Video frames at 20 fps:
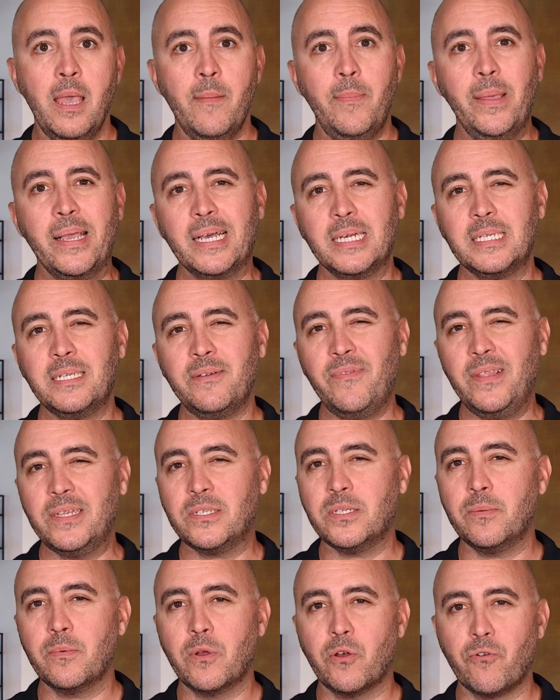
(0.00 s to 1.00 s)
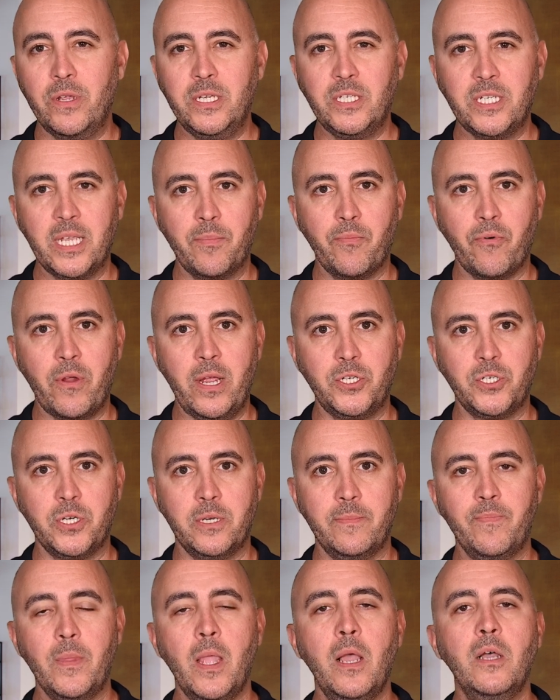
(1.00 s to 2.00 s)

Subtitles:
Because of this increasing pressure,